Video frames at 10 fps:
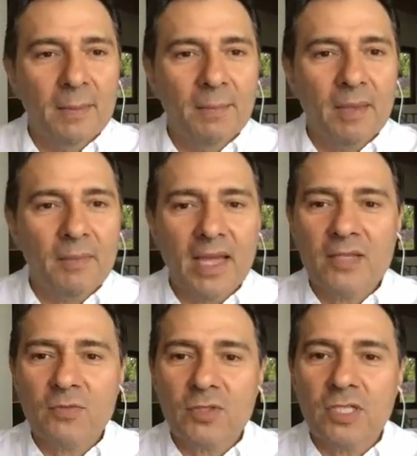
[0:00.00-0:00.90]
maybe
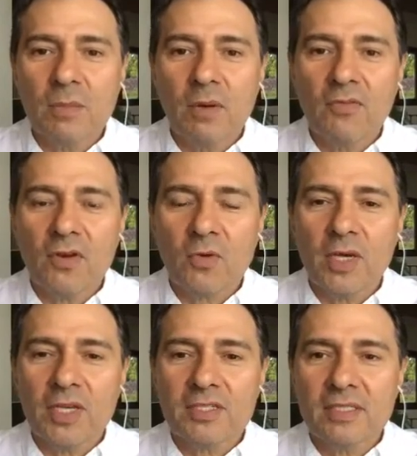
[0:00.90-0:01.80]
answer some of your
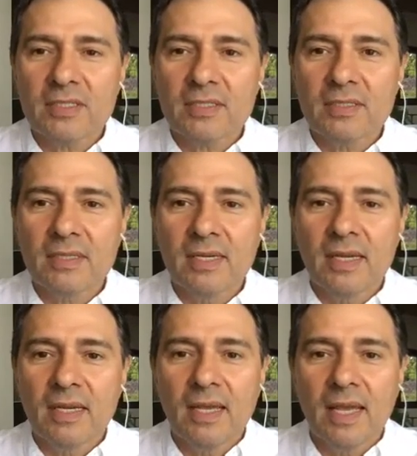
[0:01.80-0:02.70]
questions
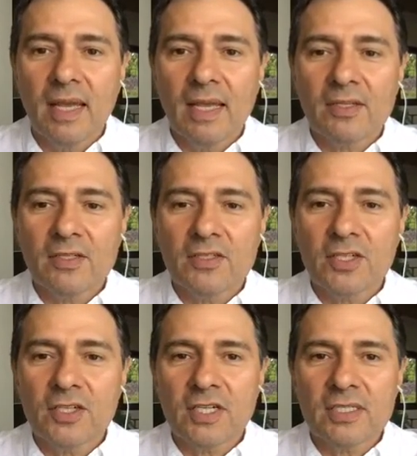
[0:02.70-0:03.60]
and
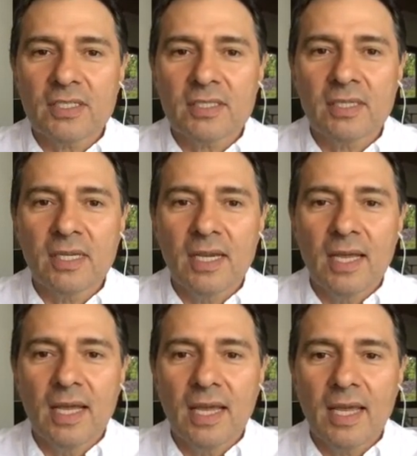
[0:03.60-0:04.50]
concerns.
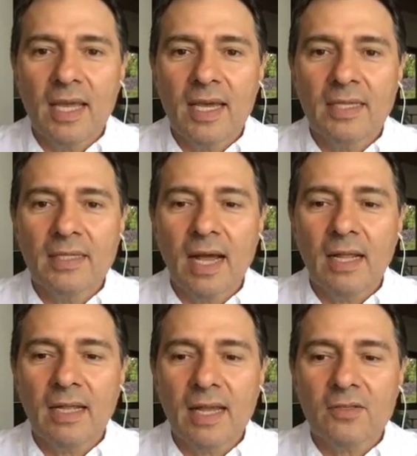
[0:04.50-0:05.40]
And I
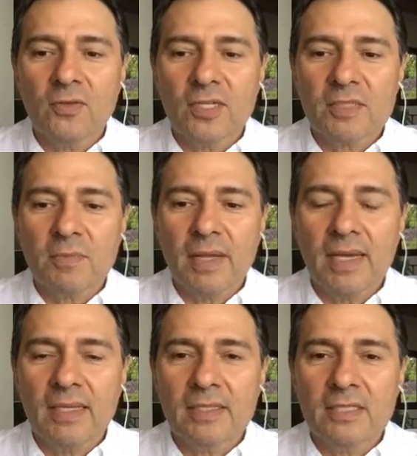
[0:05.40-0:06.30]
like to
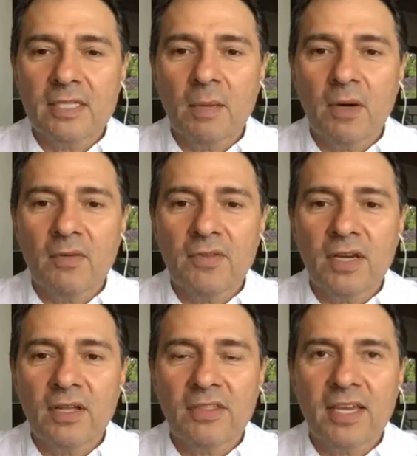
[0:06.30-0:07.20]
explain some of
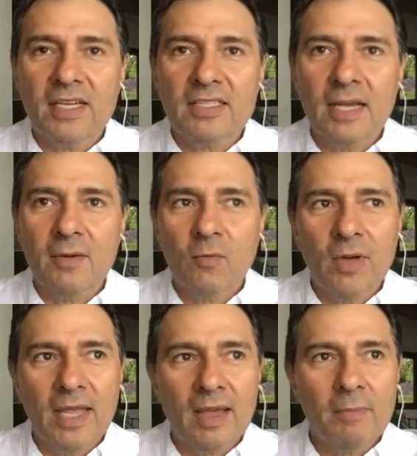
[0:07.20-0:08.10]
the things that
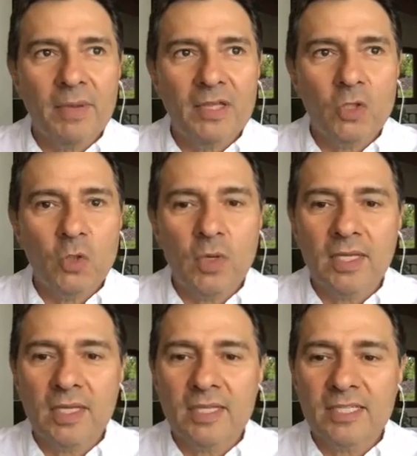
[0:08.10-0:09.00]
we have been
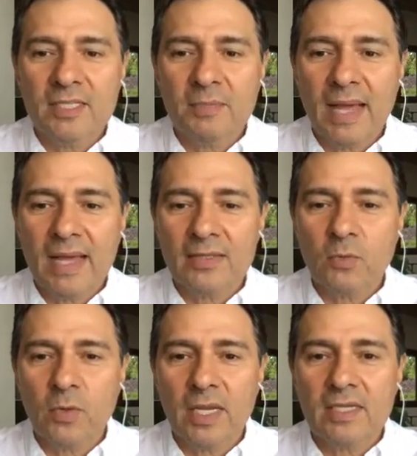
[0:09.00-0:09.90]
doing these
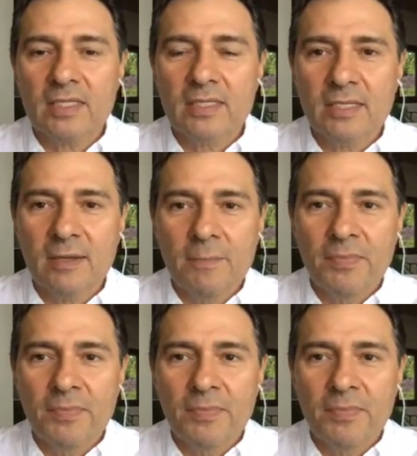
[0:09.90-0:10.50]
past weeks